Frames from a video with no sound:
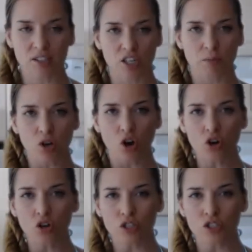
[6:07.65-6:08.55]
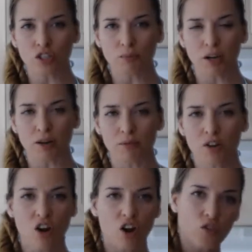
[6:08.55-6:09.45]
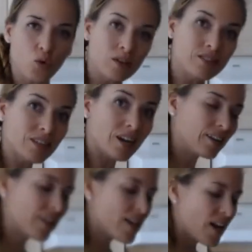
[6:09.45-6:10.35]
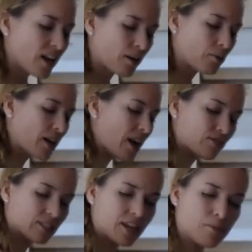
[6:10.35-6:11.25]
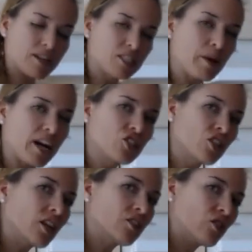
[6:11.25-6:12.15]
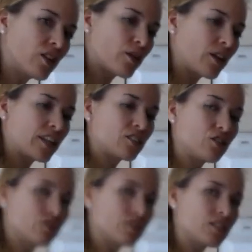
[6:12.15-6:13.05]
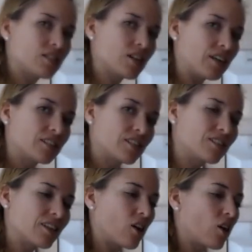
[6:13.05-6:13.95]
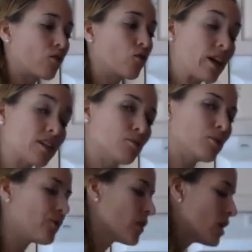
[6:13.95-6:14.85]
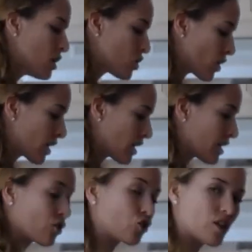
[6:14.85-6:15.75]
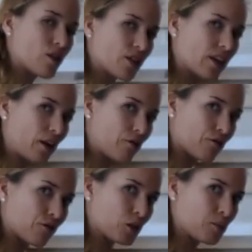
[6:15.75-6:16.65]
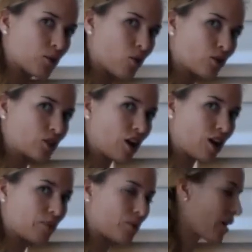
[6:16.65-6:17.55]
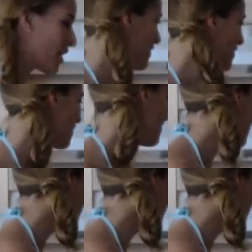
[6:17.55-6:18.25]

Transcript: It's gonna be all cooked on the bottom of the one side. And I'm gonna have to get my spatula underneath. I like to use these guys because they are flexible. So I get it underneath and I flip it over top, okay?